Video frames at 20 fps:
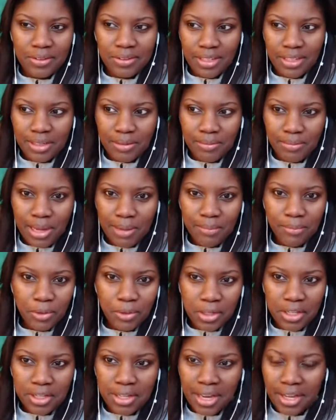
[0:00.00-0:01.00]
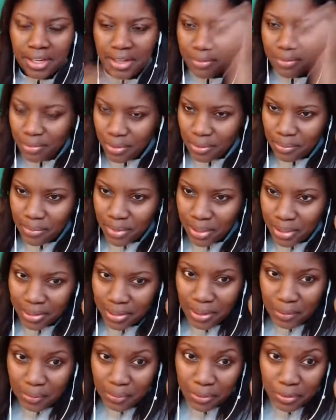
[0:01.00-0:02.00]
I'm looking at it from a
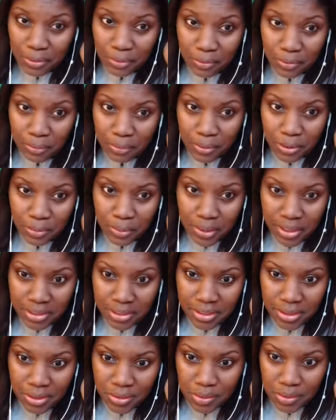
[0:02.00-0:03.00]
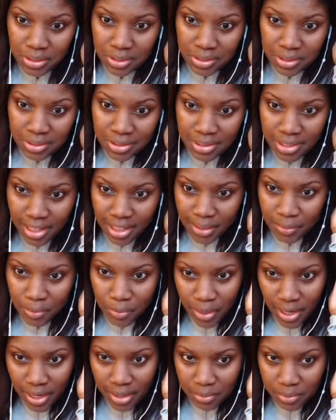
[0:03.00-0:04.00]
couple of different perspectives this time
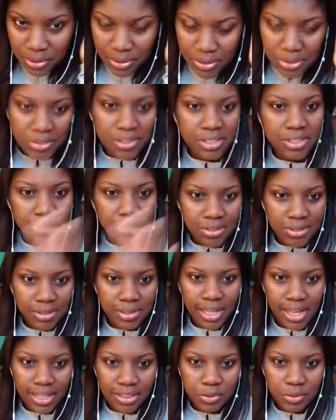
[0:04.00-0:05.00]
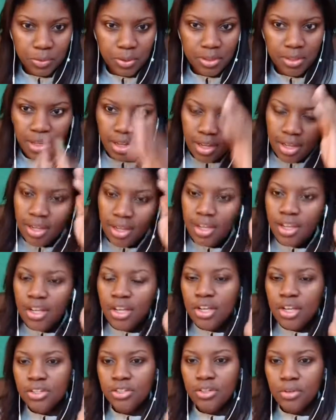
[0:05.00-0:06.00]
around because it is the last one.
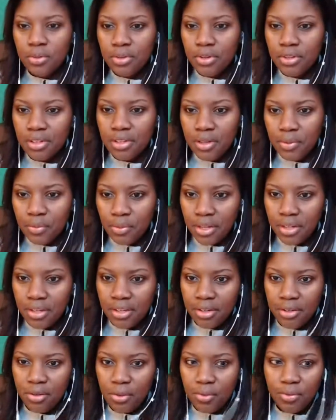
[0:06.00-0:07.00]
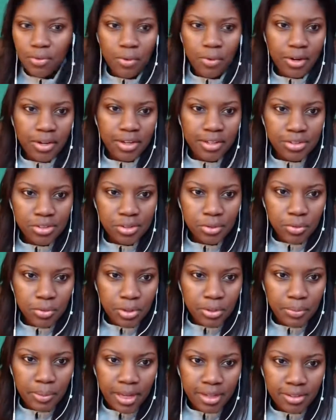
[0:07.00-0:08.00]
So we're going to get ready and go for it. So we're
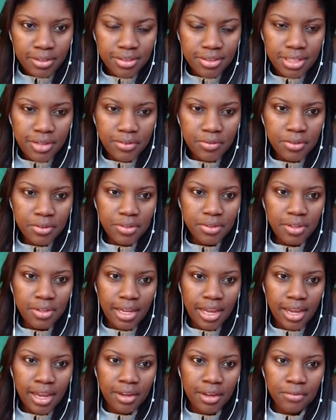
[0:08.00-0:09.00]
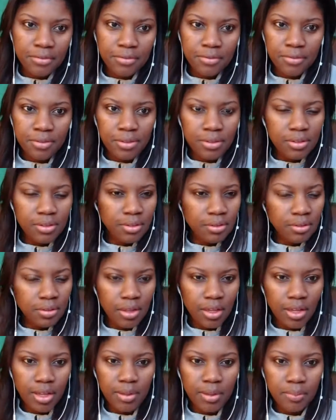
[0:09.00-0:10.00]
about
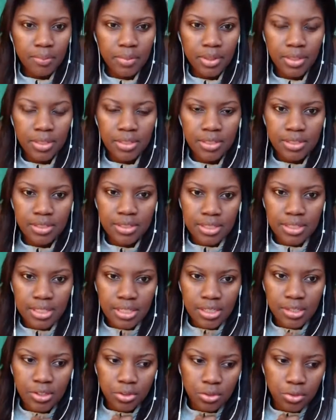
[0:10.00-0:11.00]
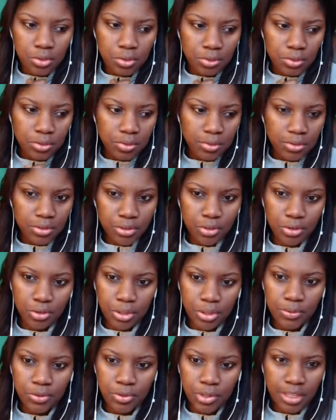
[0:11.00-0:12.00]
7.5 minutes into this
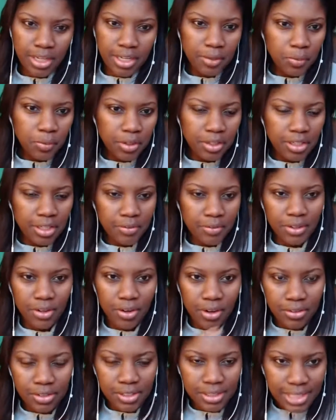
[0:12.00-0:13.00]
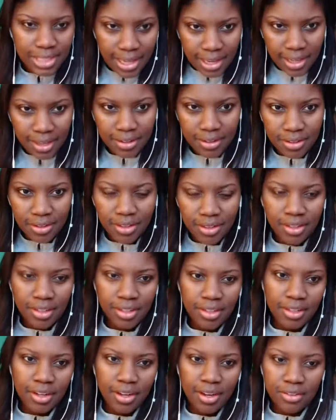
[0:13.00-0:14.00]
stream. So I kind of want to give it on the 10.
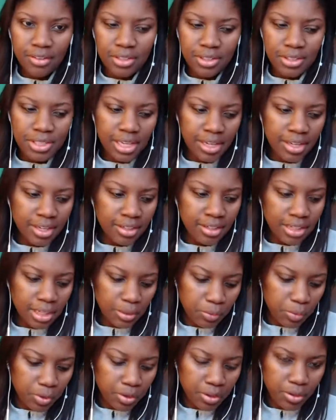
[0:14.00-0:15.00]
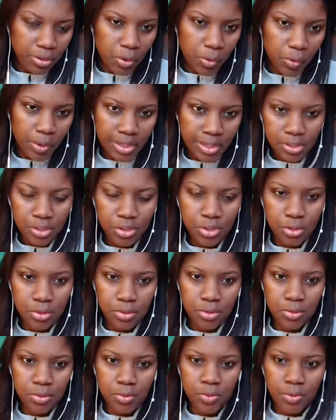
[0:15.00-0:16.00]
On the 10, I want to go
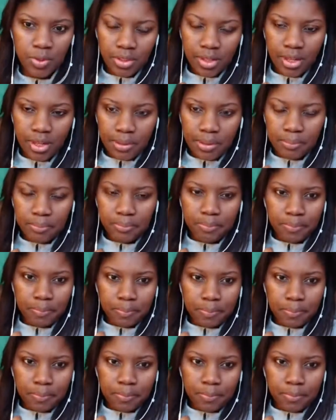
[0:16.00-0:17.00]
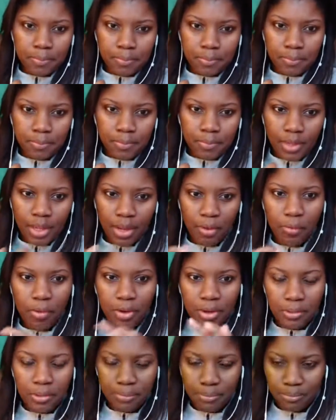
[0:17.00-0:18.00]
into, I
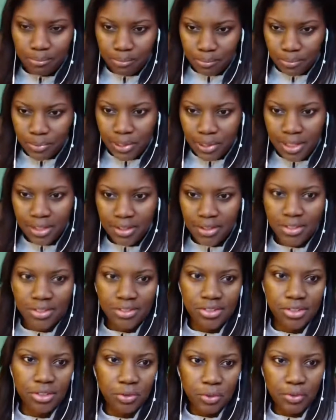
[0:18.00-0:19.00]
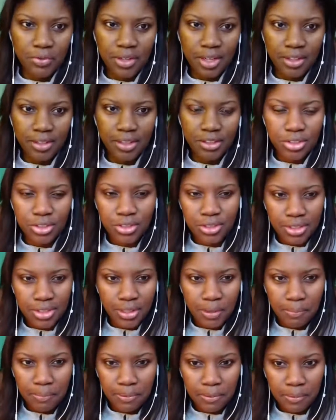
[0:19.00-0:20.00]
want to play this. So we've got just a
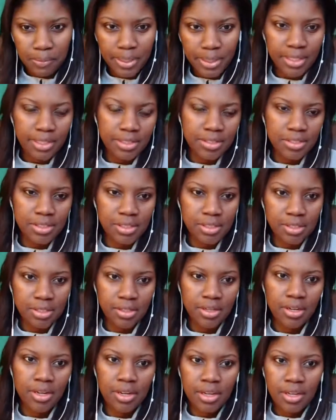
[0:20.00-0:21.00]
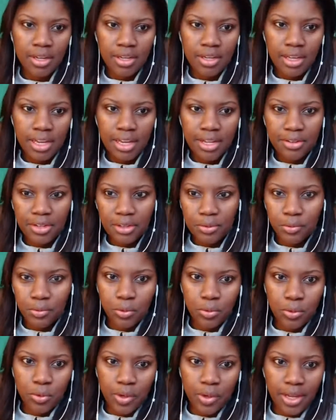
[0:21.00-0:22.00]
couple of minutes here, and then we'll
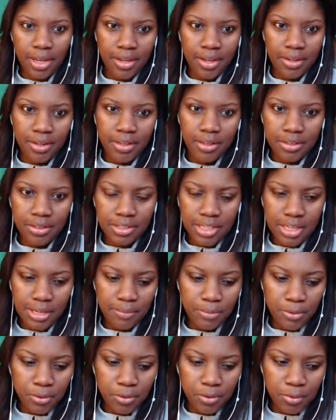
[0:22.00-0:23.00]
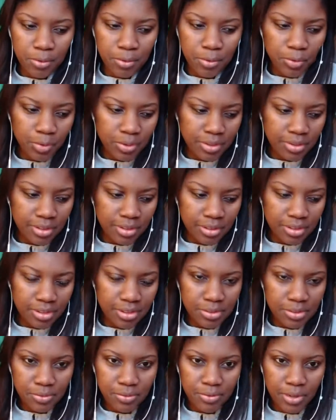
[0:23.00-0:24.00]
go ahead and debut the
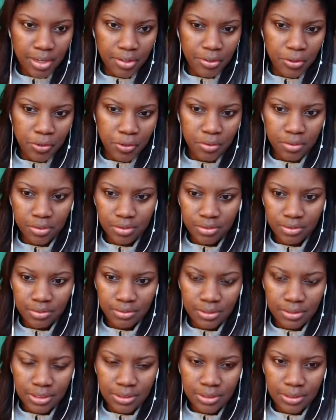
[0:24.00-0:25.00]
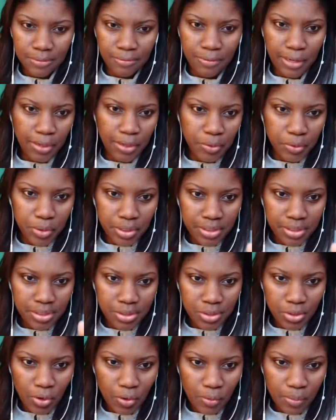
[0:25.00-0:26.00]
final
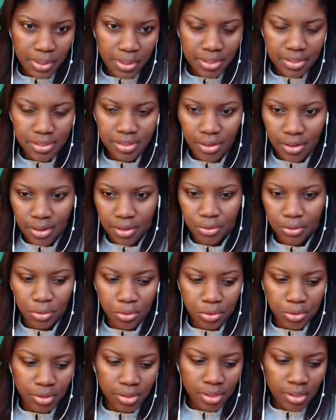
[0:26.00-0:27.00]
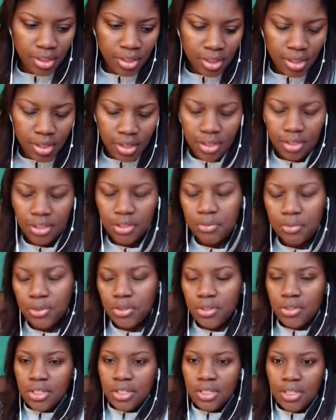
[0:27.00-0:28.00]
installment on your
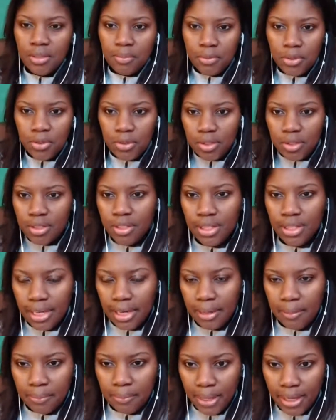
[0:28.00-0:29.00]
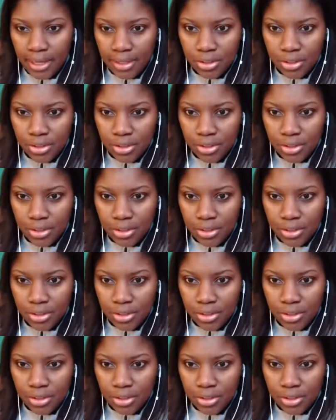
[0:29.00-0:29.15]
community immunity campaign.